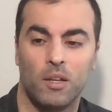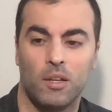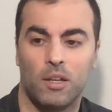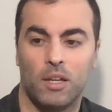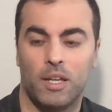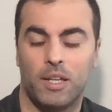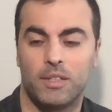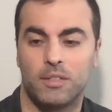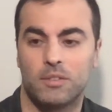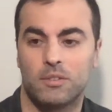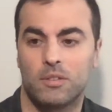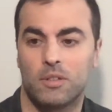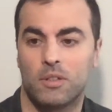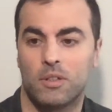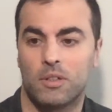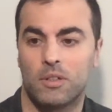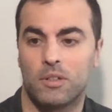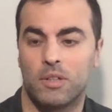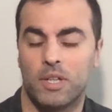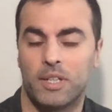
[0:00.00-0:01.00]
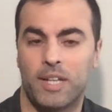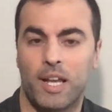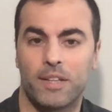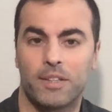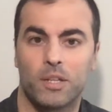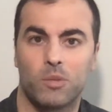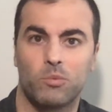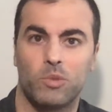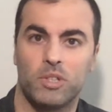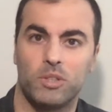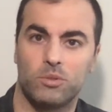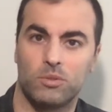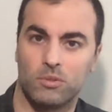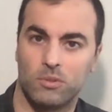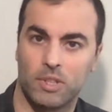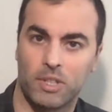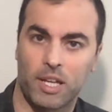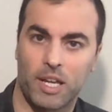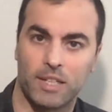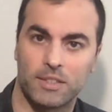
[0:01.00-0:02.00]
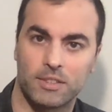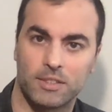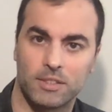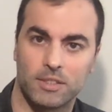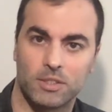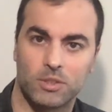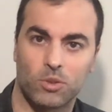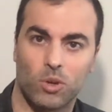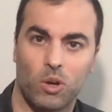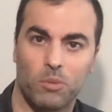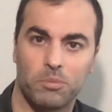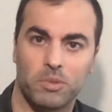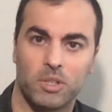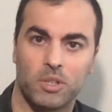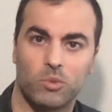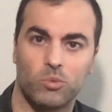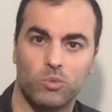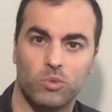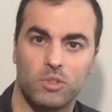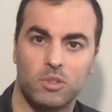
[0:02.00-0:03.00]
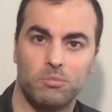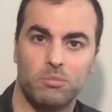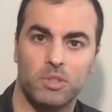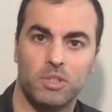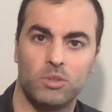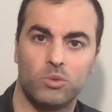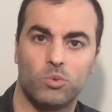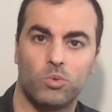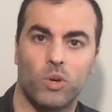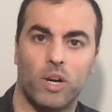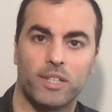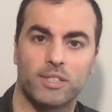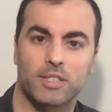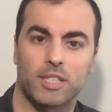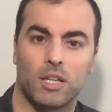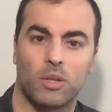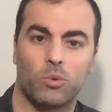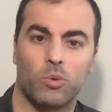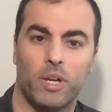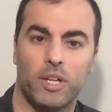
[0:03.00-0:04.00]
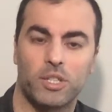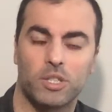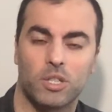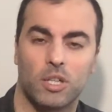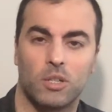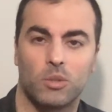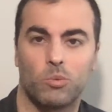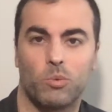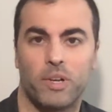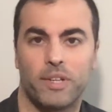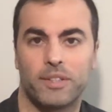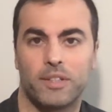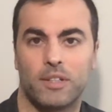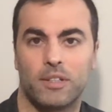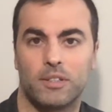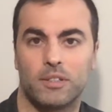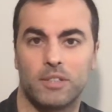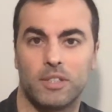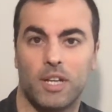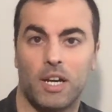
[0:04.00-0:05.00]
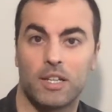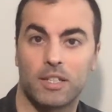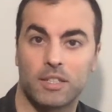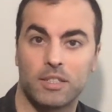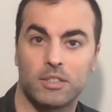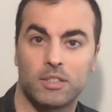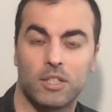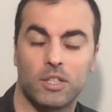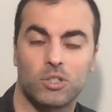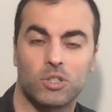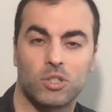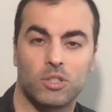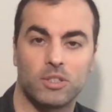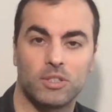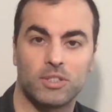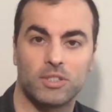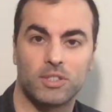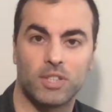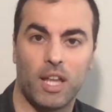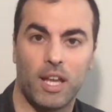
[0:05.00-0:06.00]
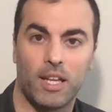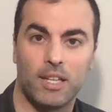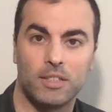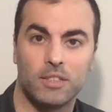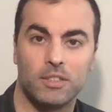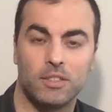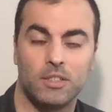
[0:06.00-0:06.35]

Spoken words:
And another way to look at this topic would be to ask a question whether the architecture is dead